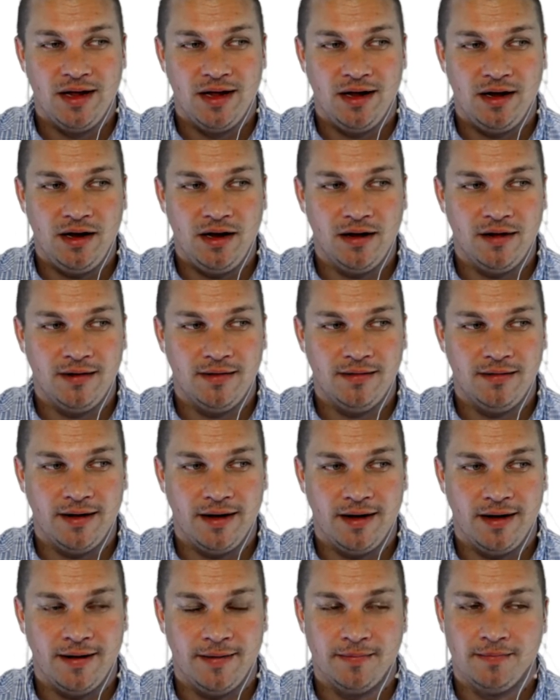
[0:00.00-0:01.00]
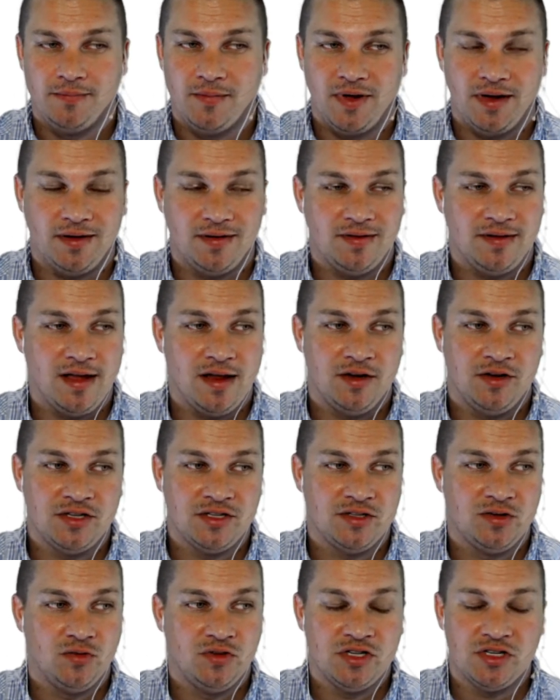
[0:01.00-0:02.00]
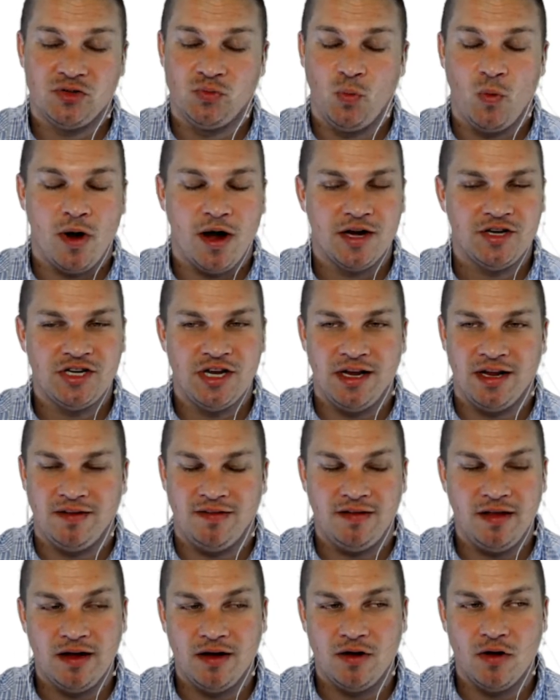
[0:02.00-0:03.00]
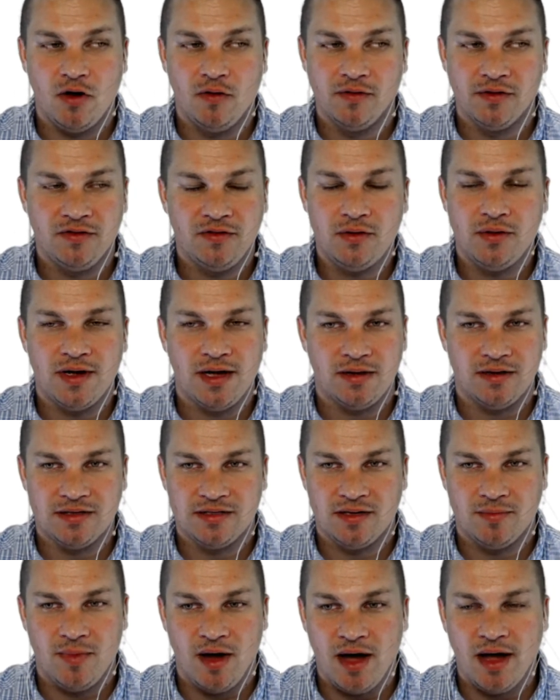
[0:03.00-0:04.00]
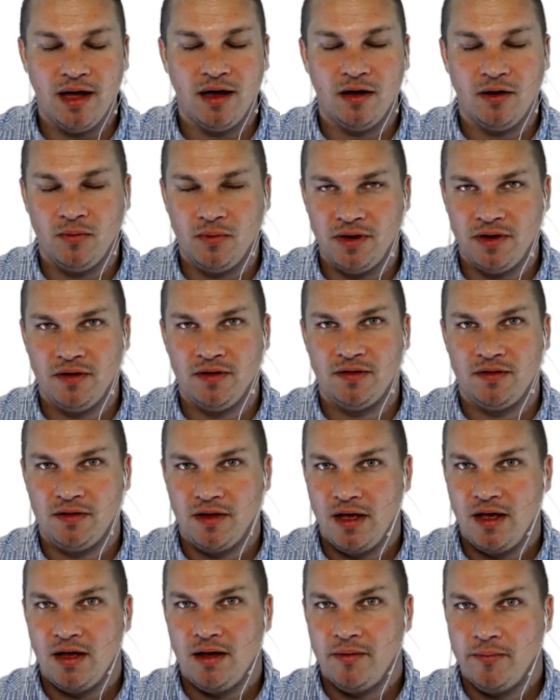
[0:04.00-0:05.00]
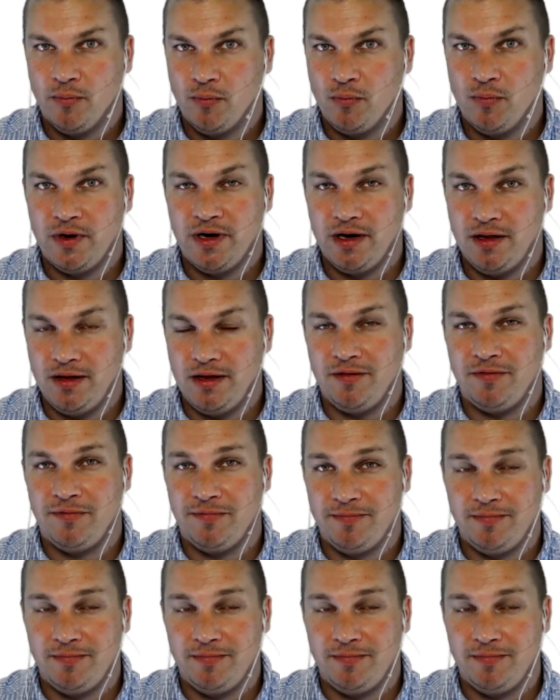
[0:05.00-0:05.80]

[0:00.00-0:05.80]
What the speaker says: Like I said, just watching it tick over $2 a mile was really